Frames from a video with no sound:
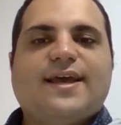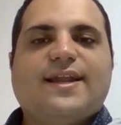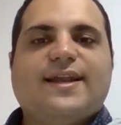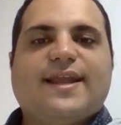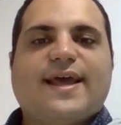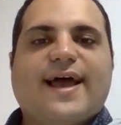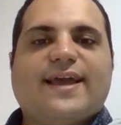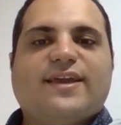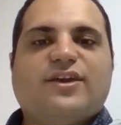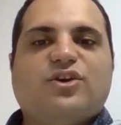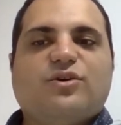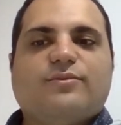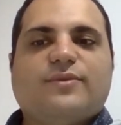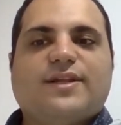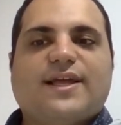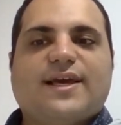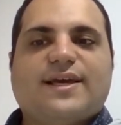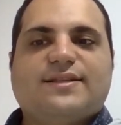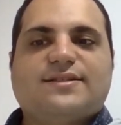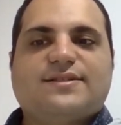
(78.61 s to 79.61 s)
They
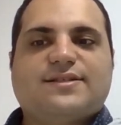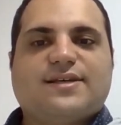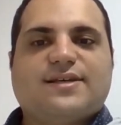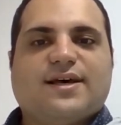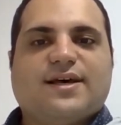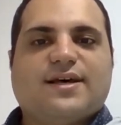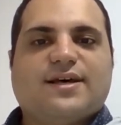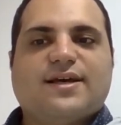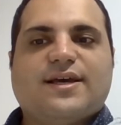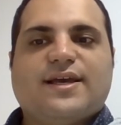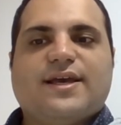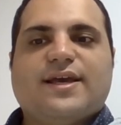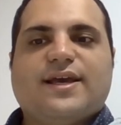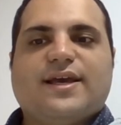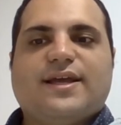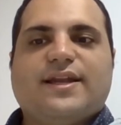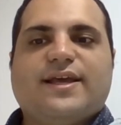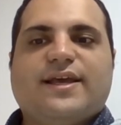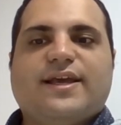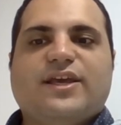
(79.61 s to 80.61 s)
accumulate
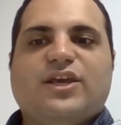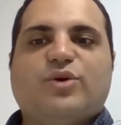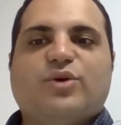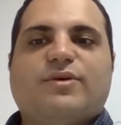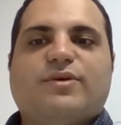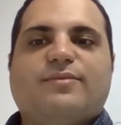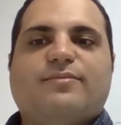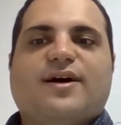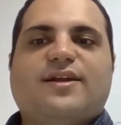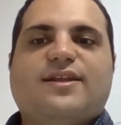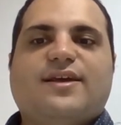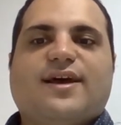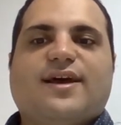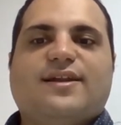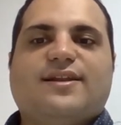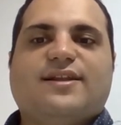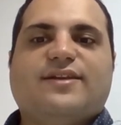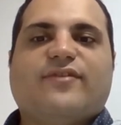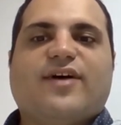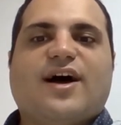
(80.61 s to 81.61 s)
in the human body
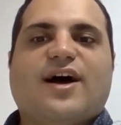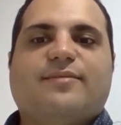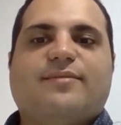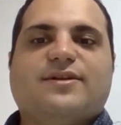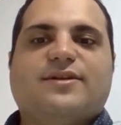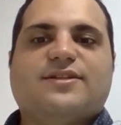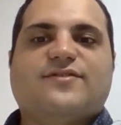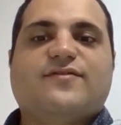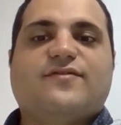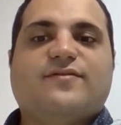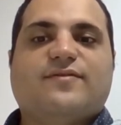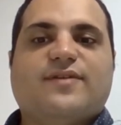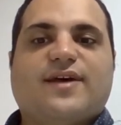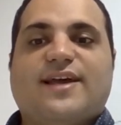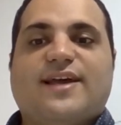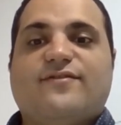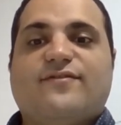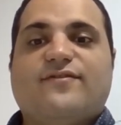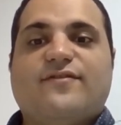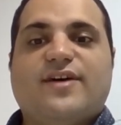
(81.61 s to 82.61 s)
and environment
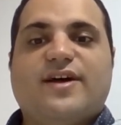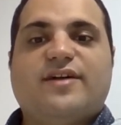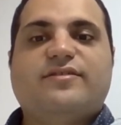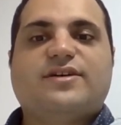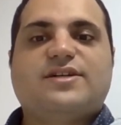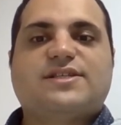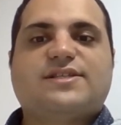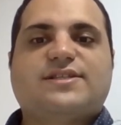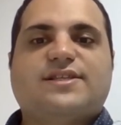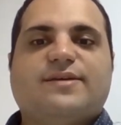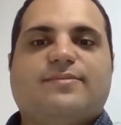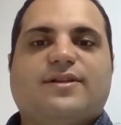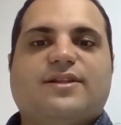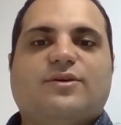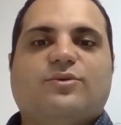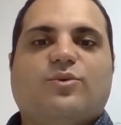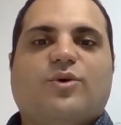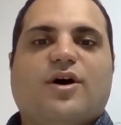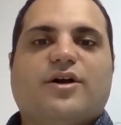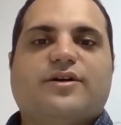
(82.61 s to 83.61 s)
and very stable
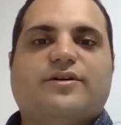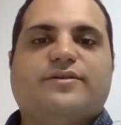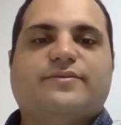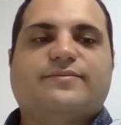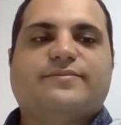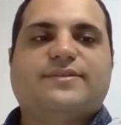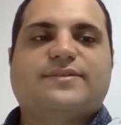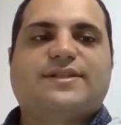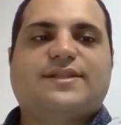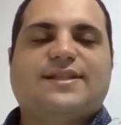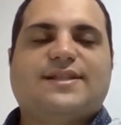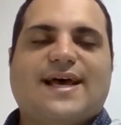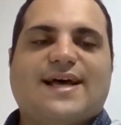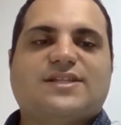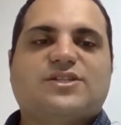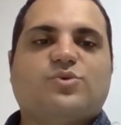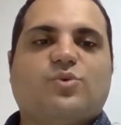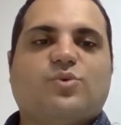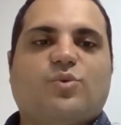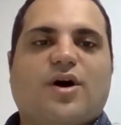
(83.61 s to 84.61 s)
in water.
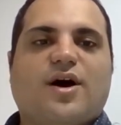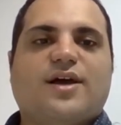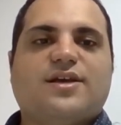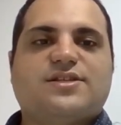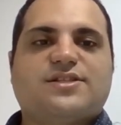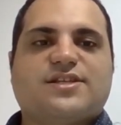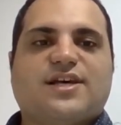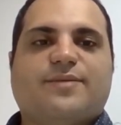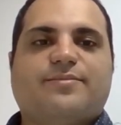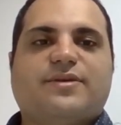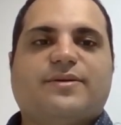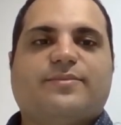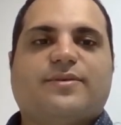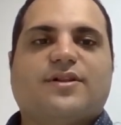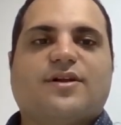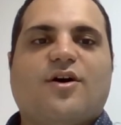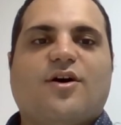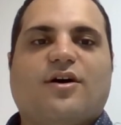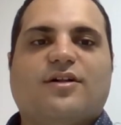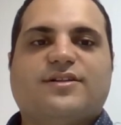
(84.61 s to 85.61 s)
That's why some
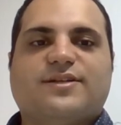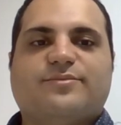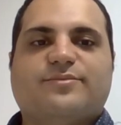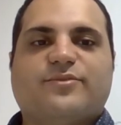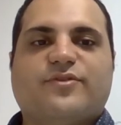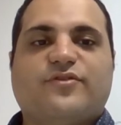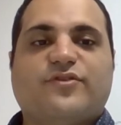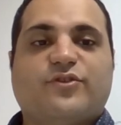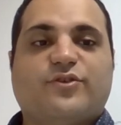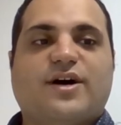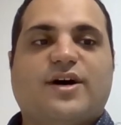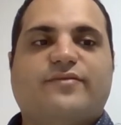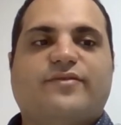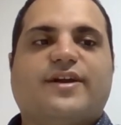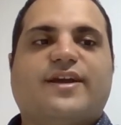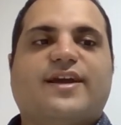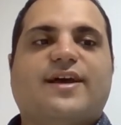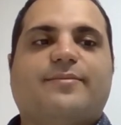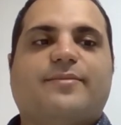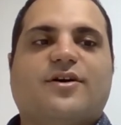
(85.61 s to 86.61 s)
people call them forever
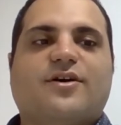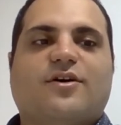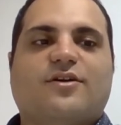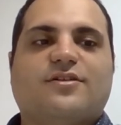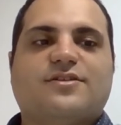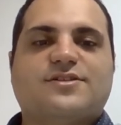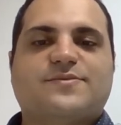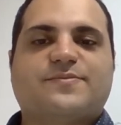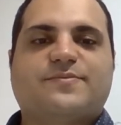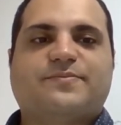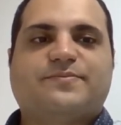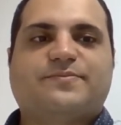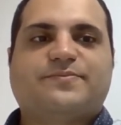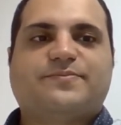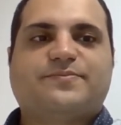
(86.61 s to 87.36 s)
chemicals.